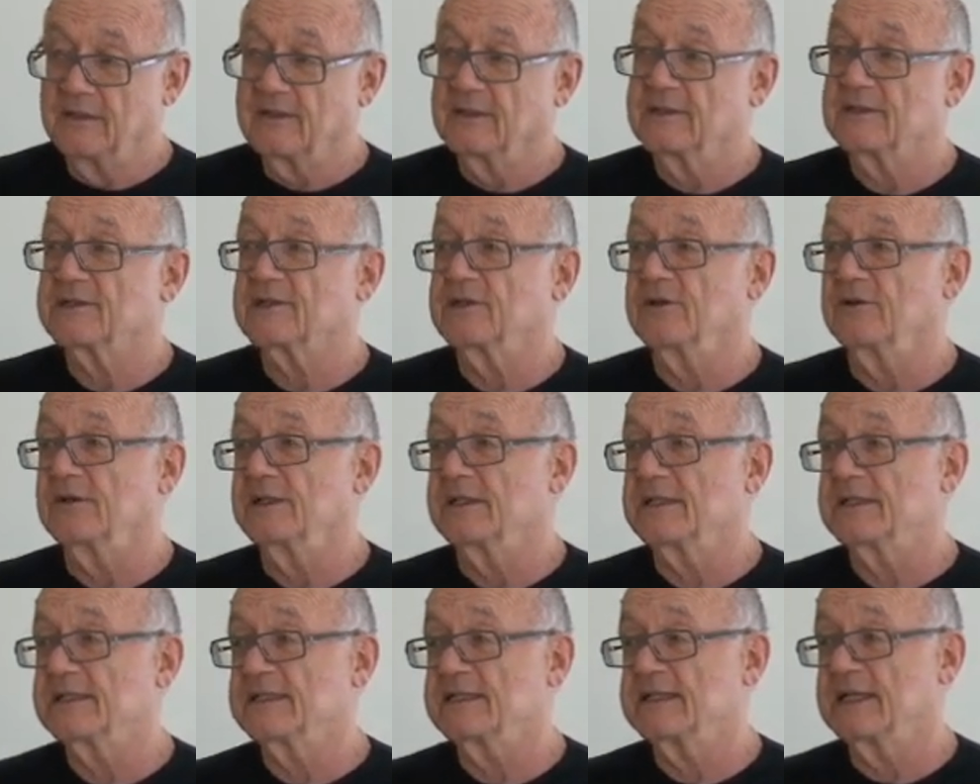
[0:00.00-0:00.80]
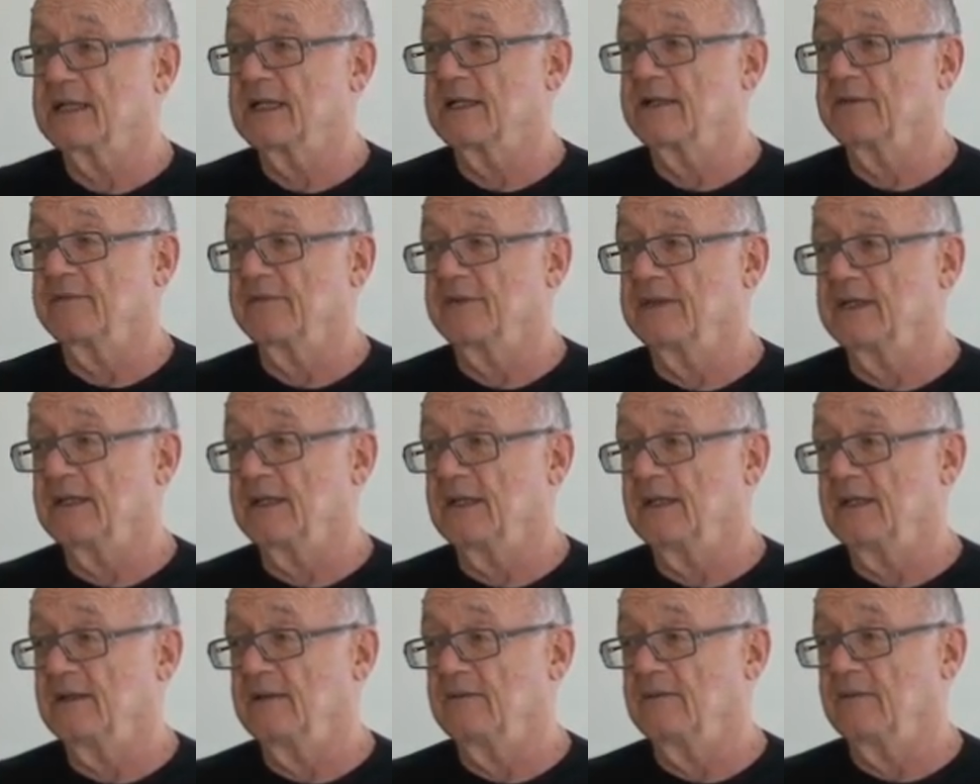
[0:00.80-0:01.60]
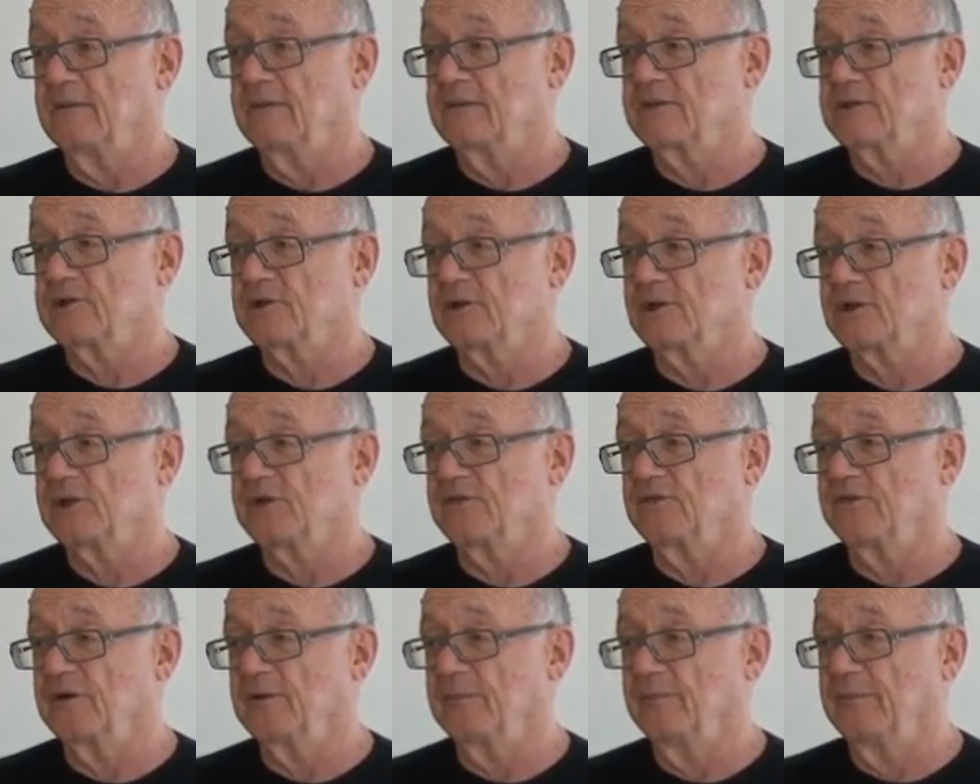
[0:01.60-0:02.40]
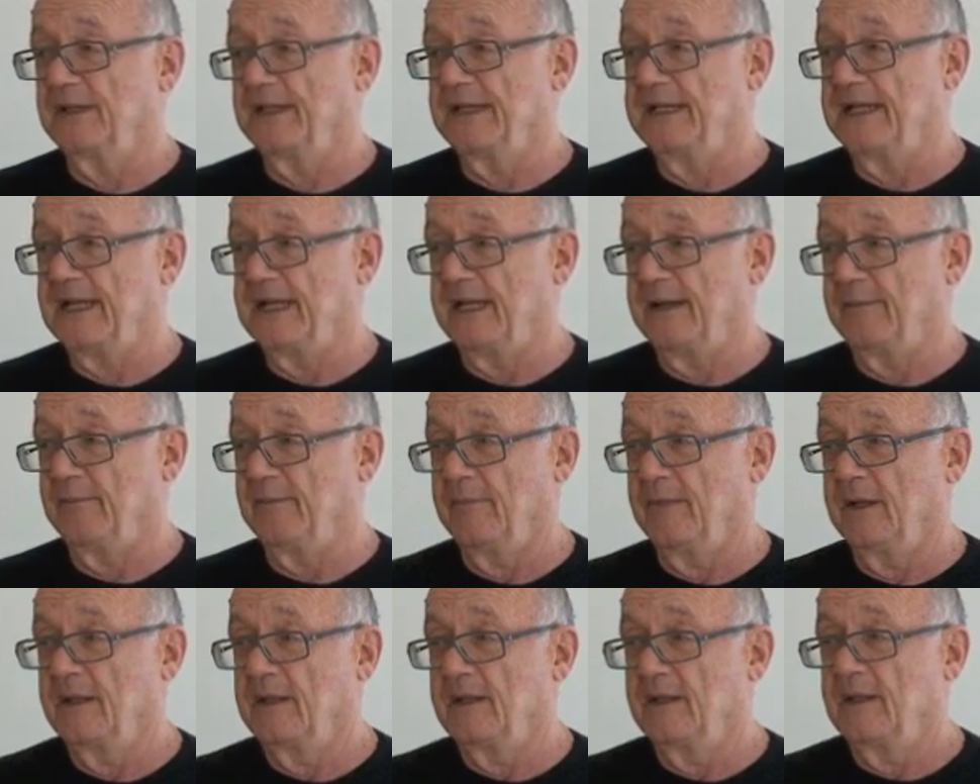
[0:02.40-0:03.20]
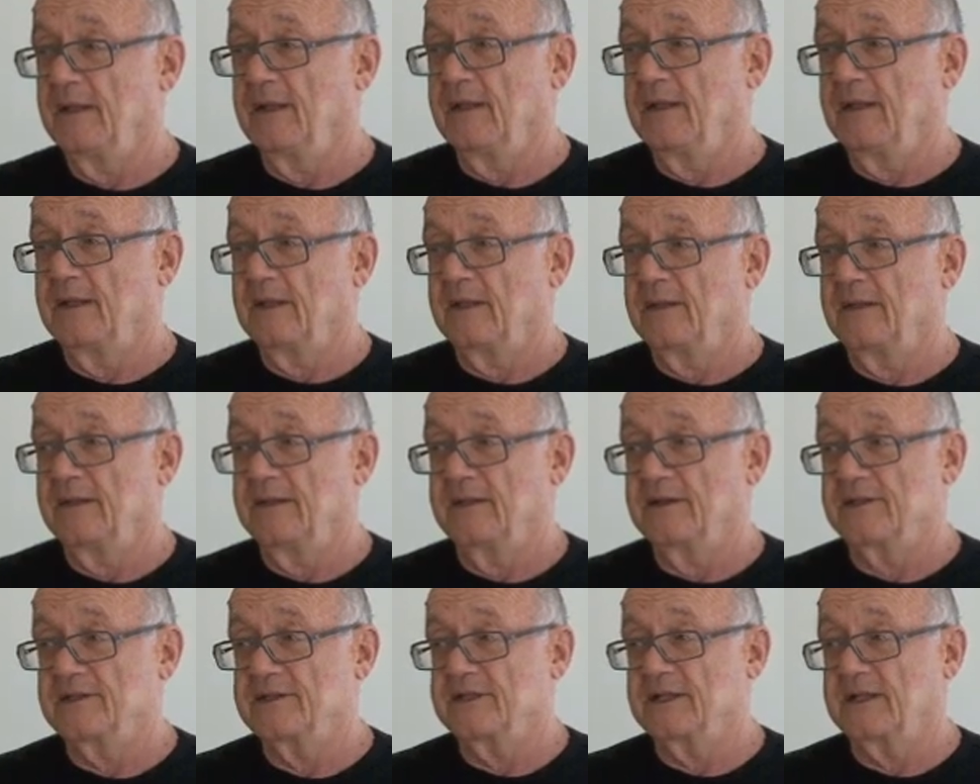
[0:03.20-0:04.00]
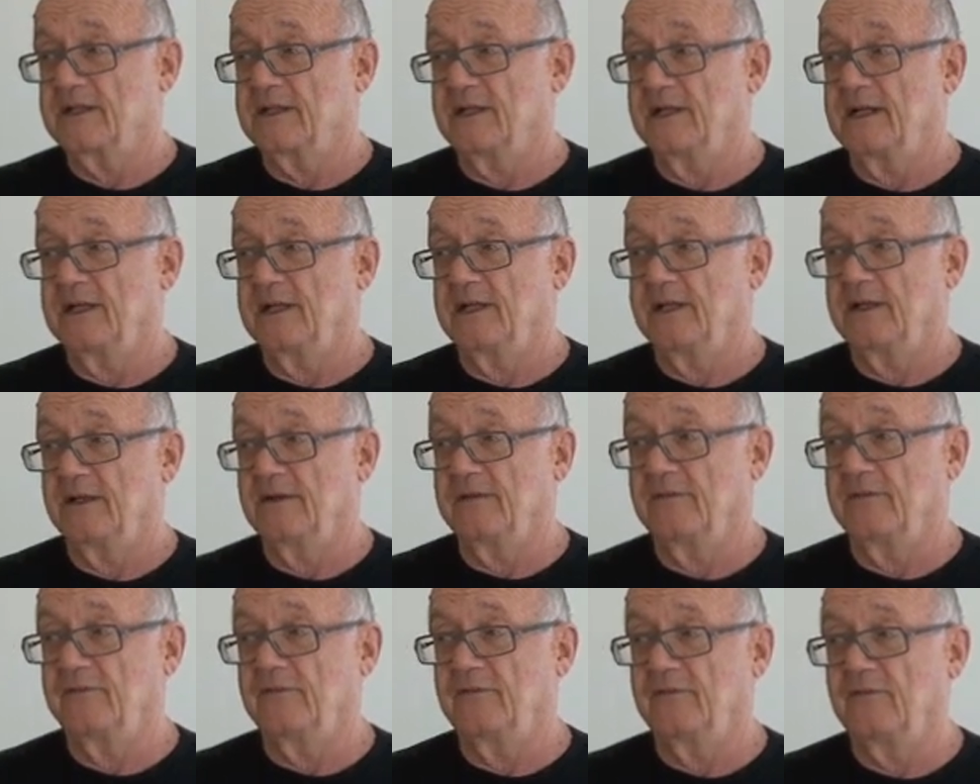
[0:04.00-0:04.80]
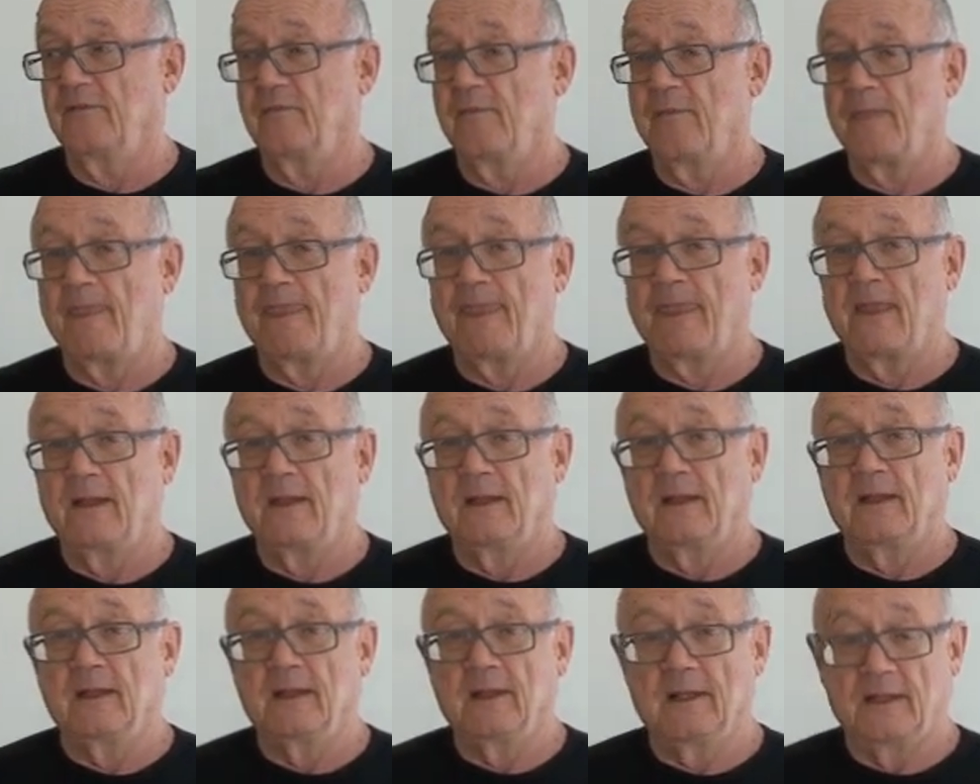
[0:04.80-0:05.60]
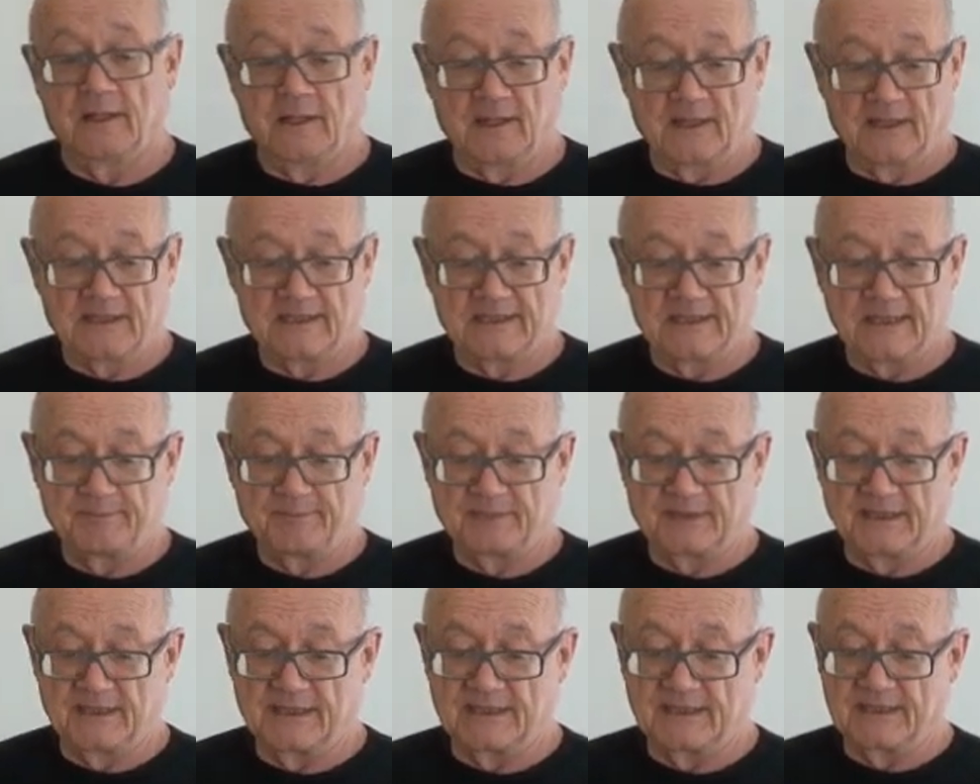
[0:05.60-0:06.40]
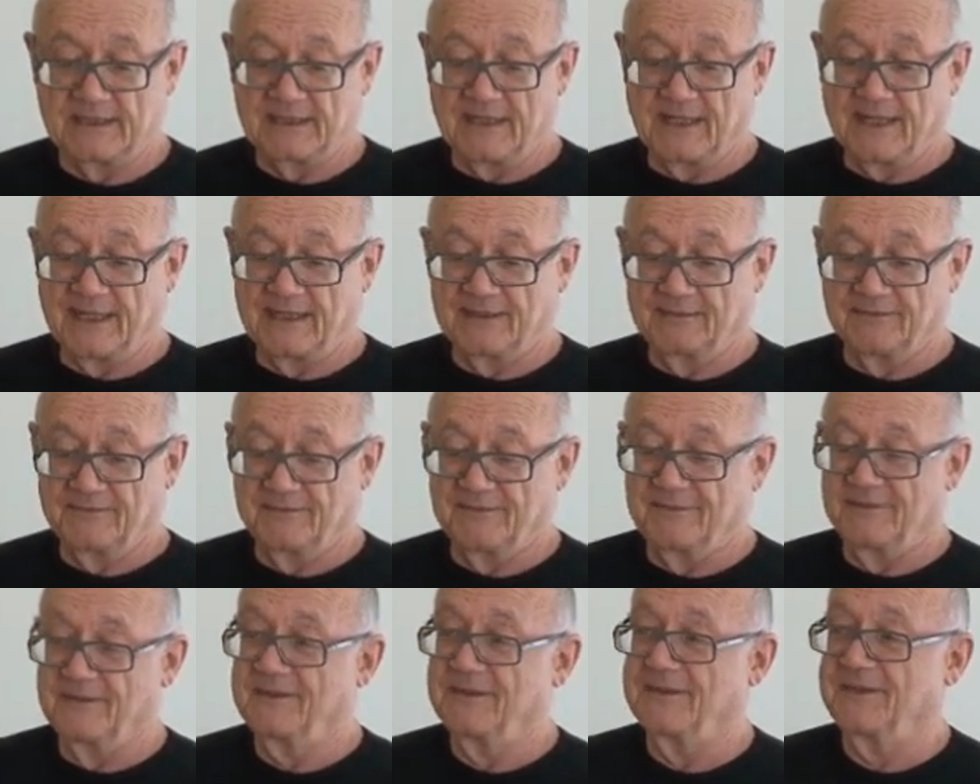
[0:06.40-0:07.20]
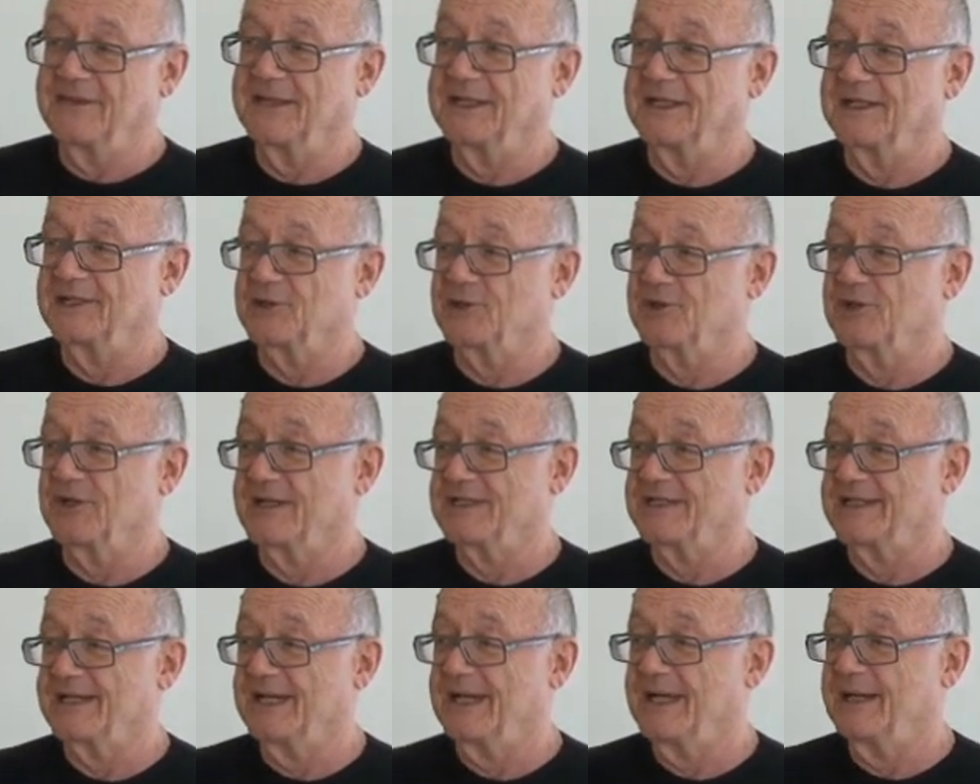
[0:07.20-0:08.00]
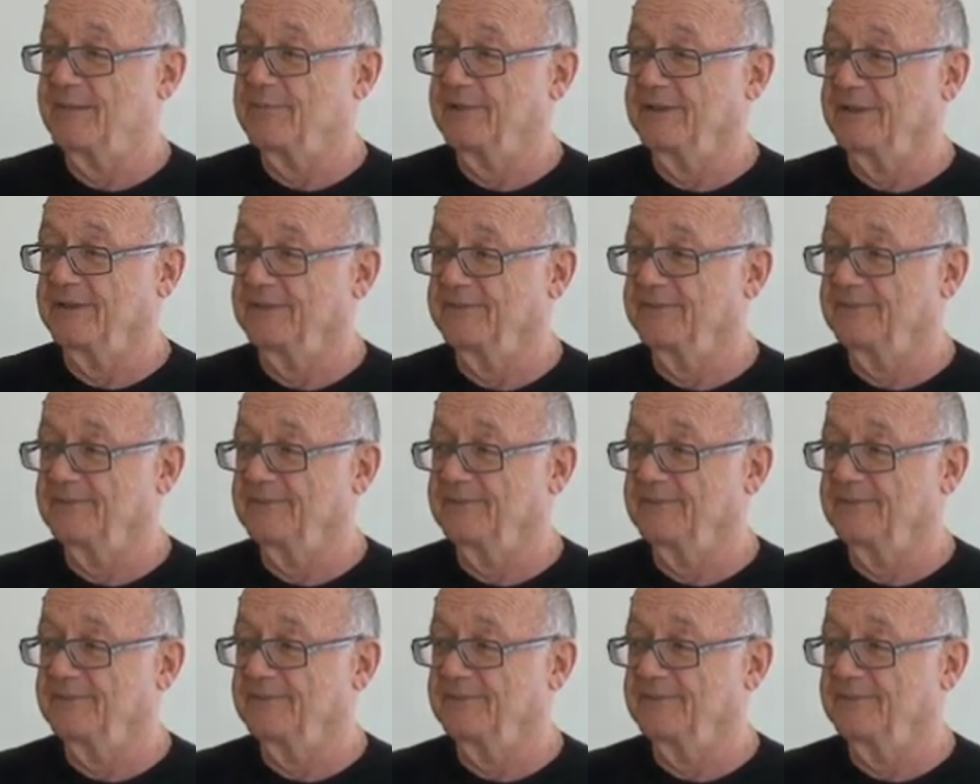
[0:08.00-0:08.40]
So instead of the search for blame, there's the kind of acceptance that things just happen.